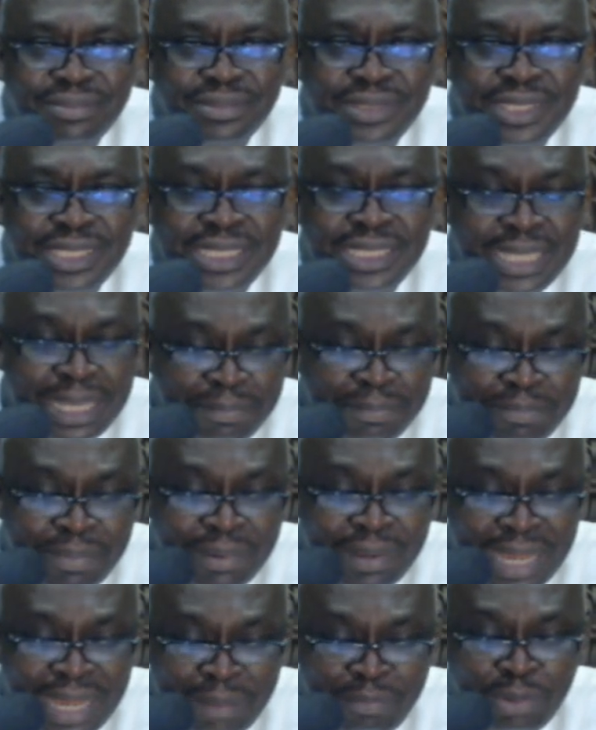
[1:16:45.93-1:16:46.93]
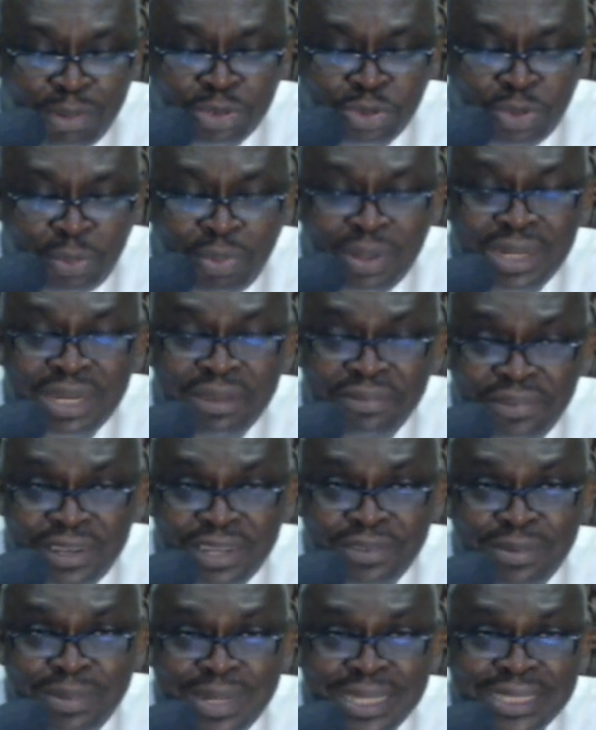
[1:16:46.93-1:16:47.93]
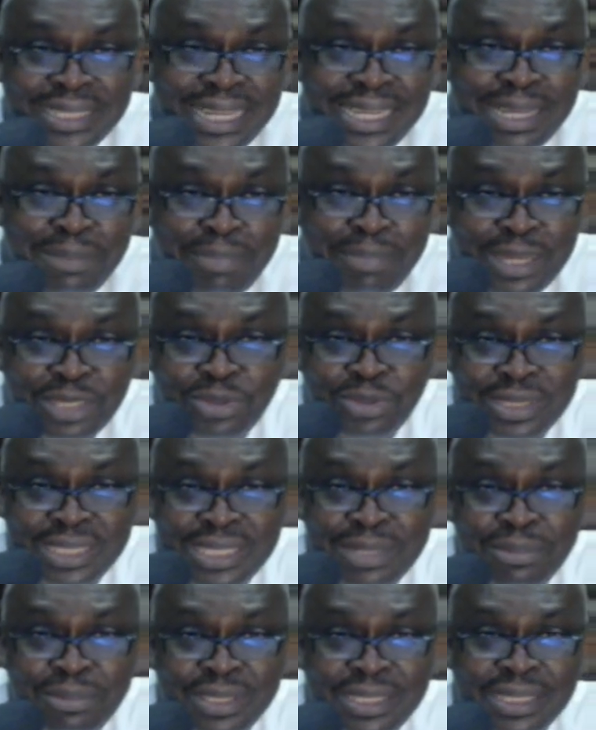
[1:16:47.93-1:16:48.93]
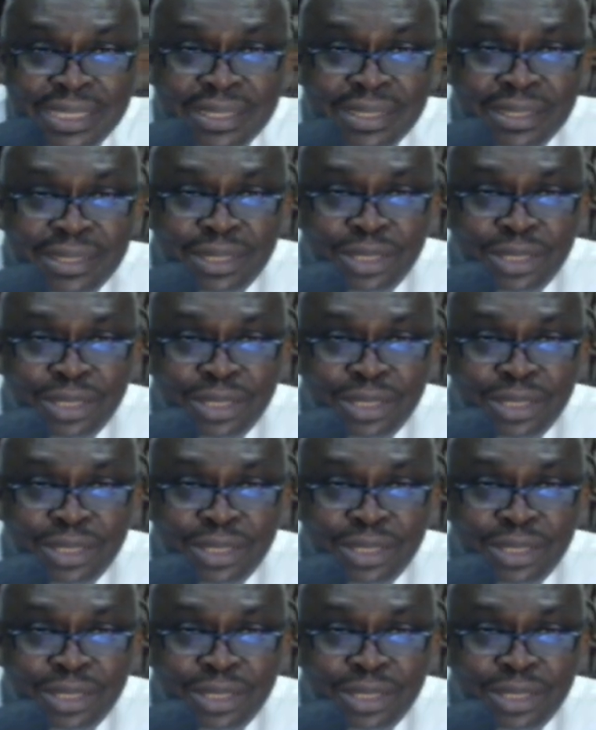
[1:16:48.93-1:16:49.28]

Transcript: see Apostle Paul the faithful and telling Pastor Timothy